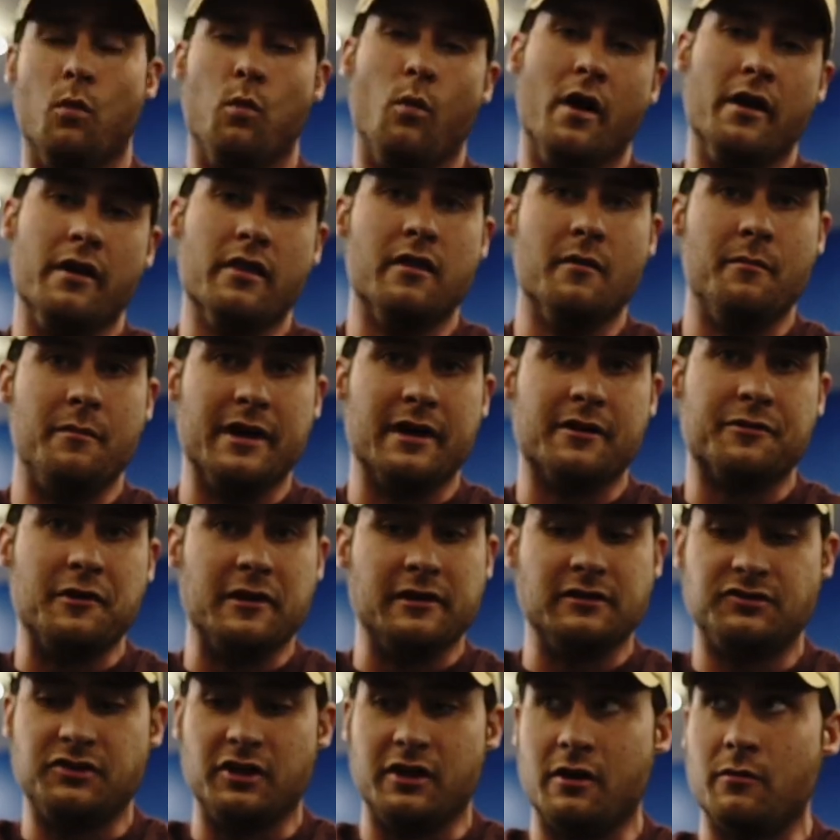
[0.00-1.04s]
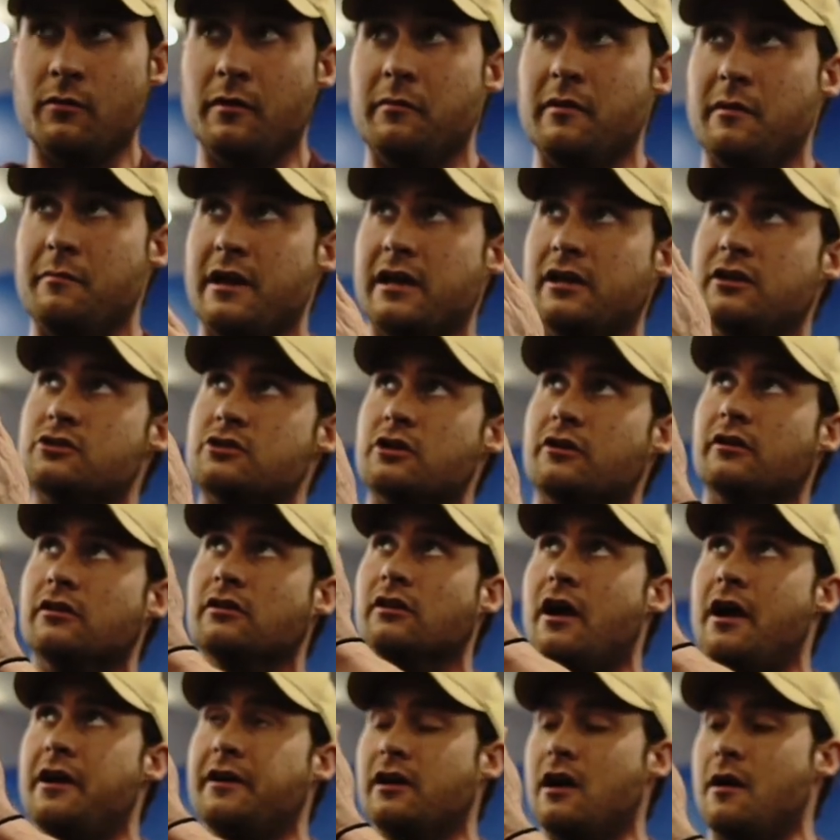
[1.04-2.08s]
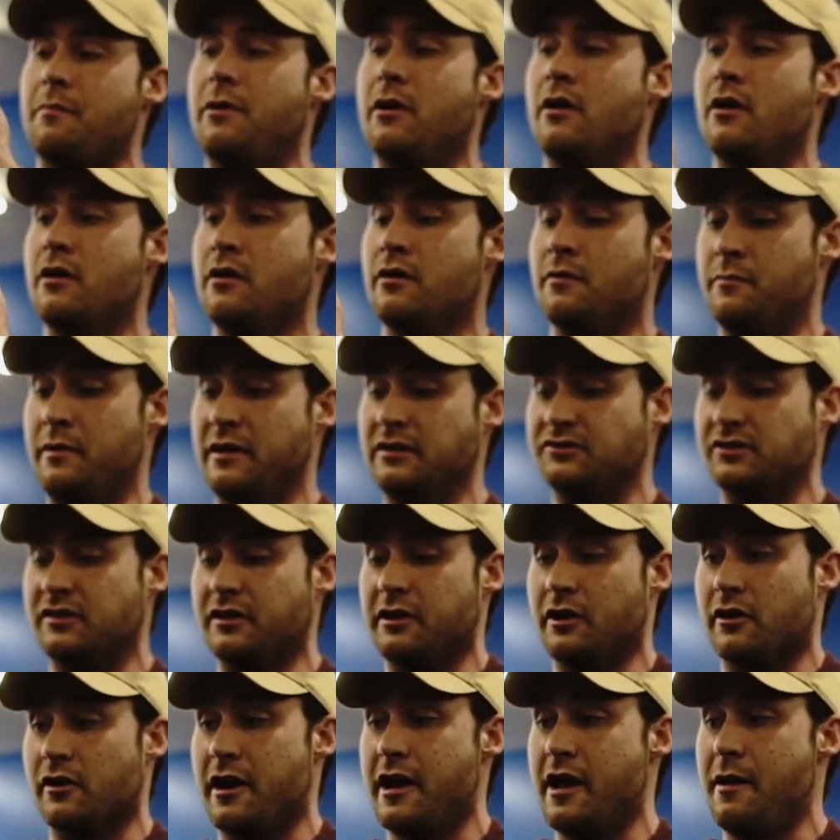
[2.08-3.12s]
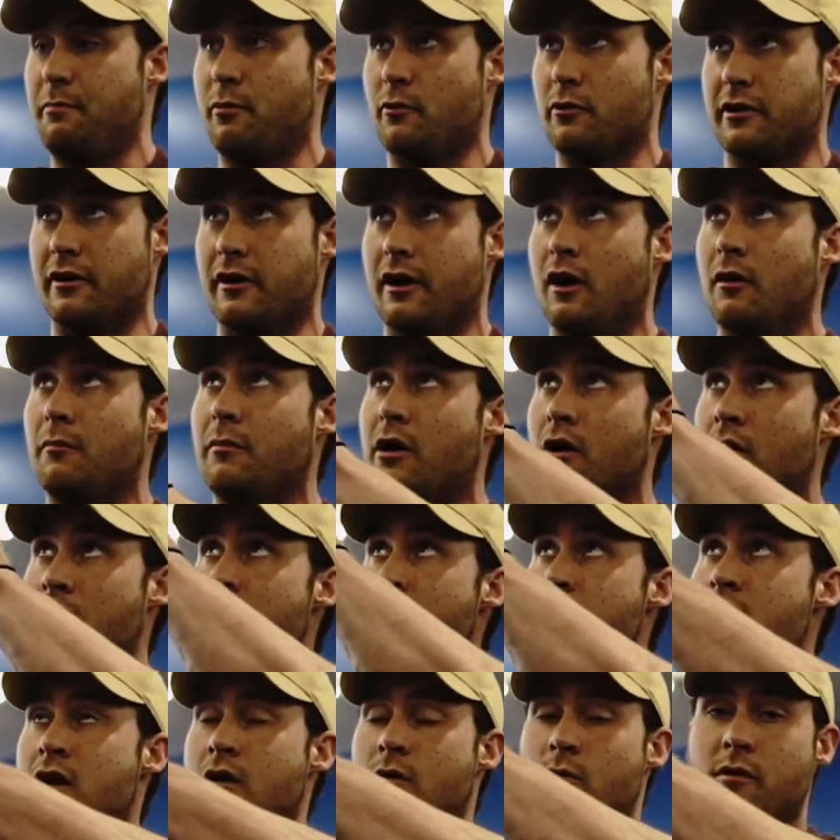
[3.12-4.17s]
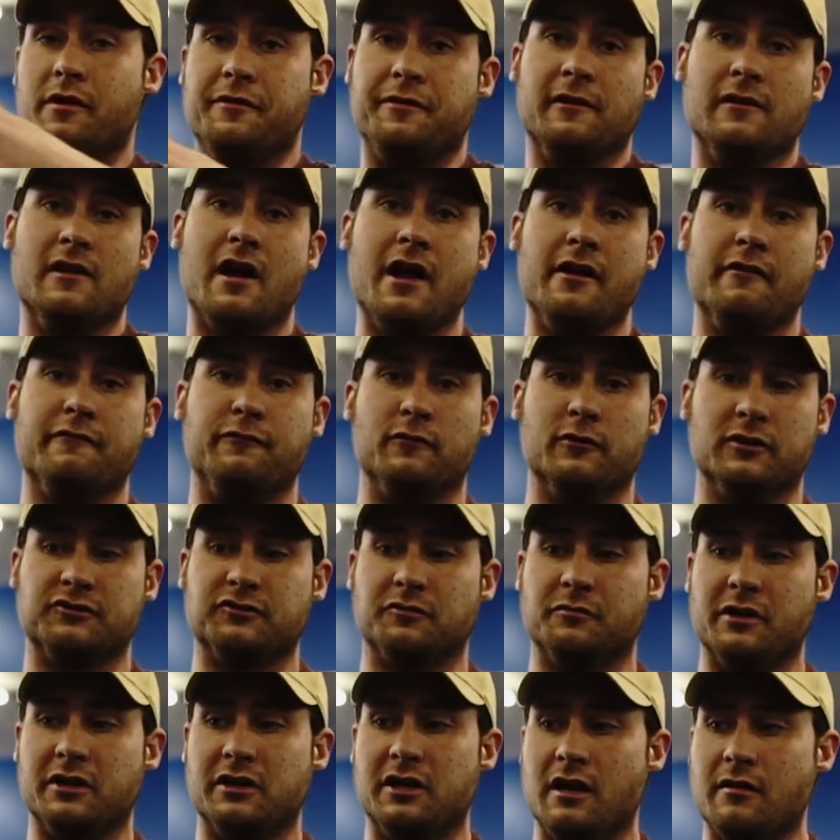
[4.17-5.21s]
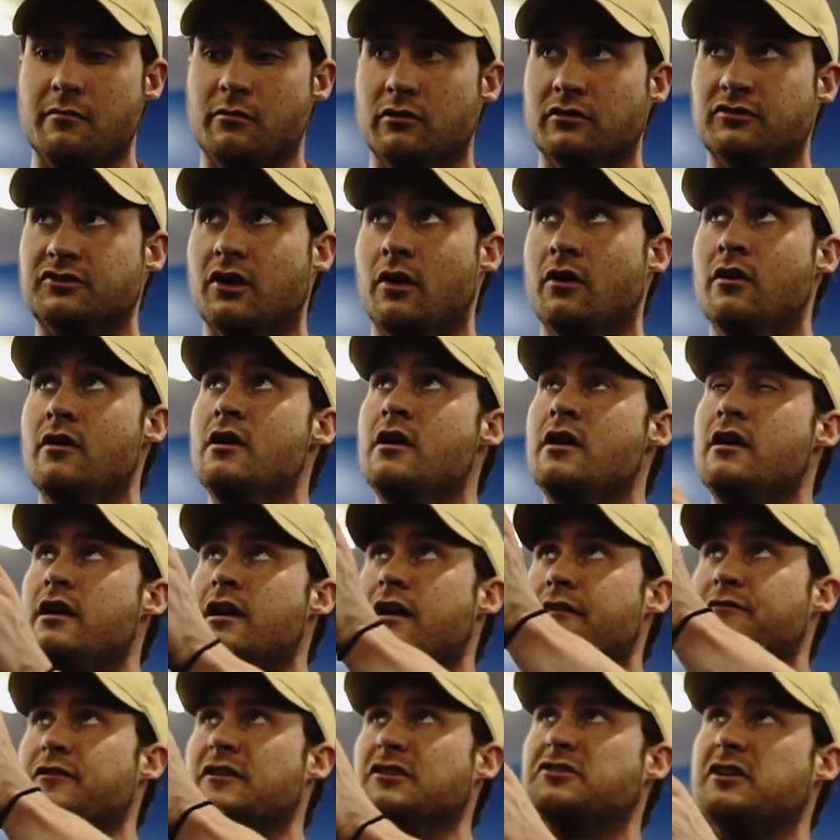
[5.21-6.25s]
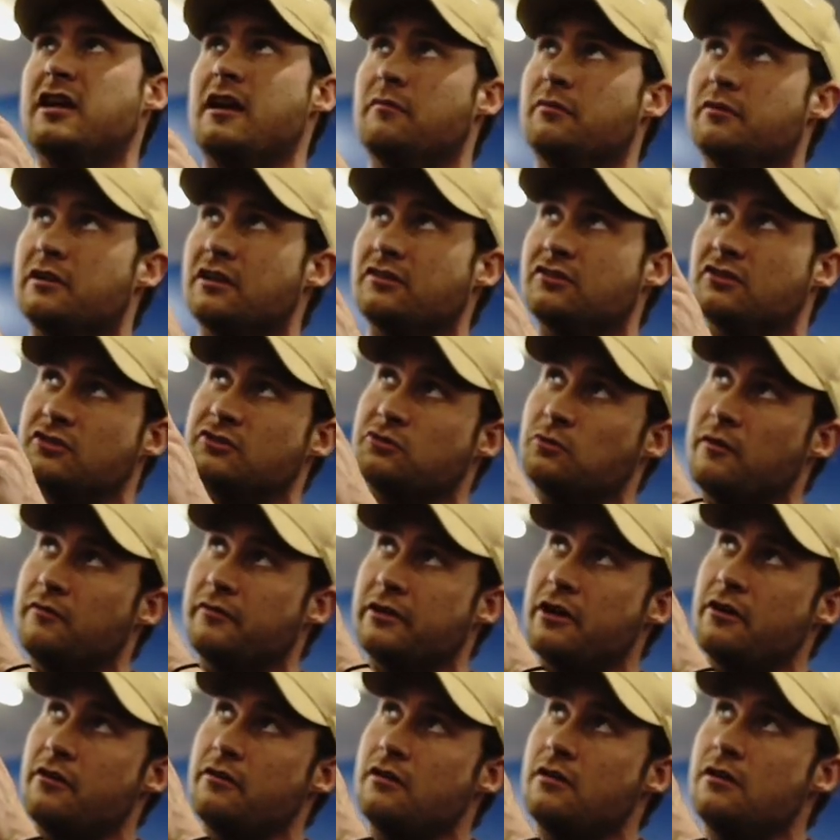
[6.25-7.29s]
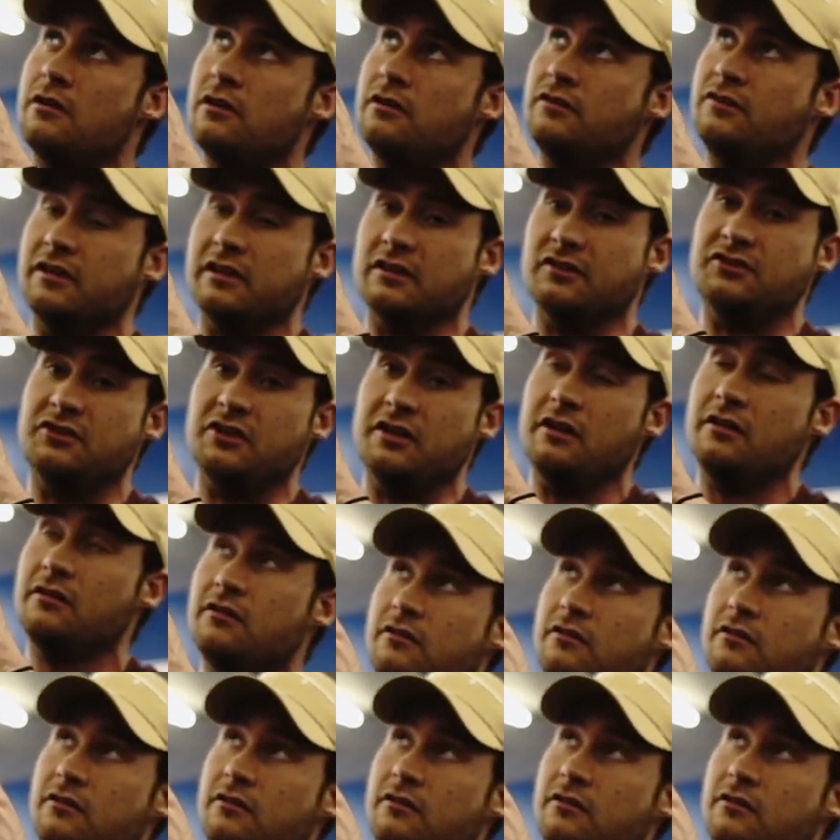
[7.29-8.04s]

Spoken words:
One of the big things here would be making sure you're lining up basically your hip or your elbow with the line of force from the cable. So if this cable doesn't swivel out, as you can see,